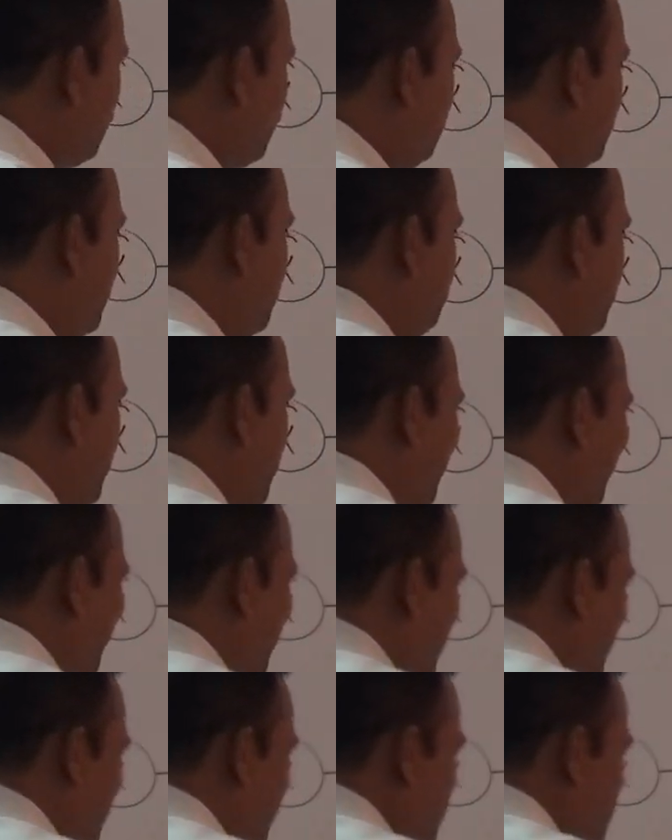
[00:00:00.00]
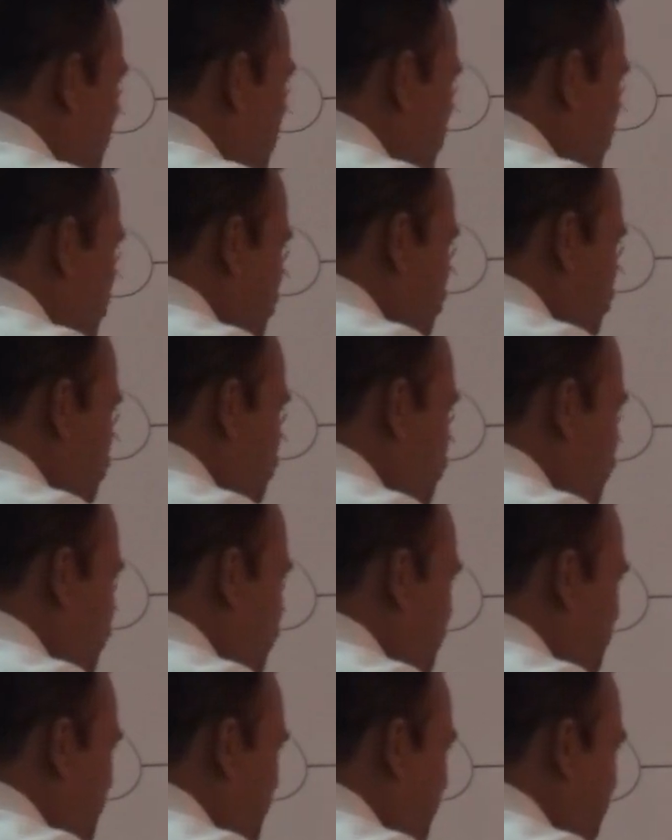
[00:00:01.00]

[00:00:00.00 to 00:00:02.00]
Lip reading: rupee per unit to just 2 rupee